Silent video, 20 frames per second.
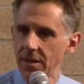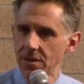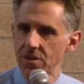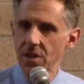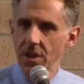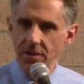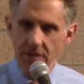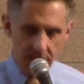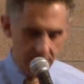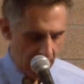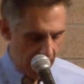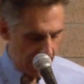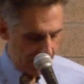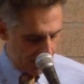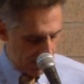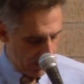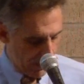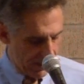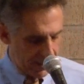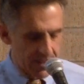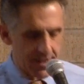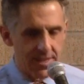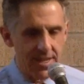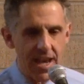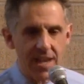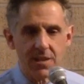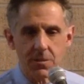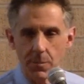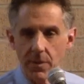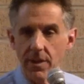So this ongoing
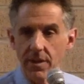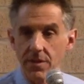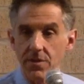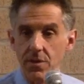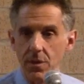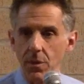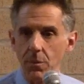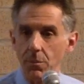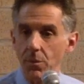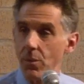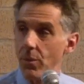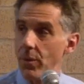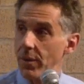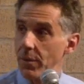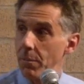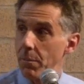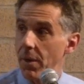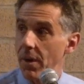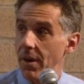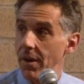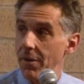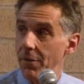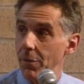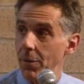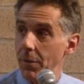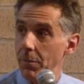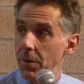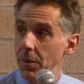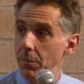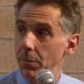assessment is an important part of
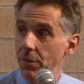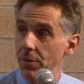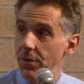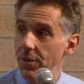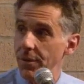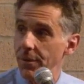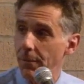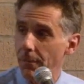what people do.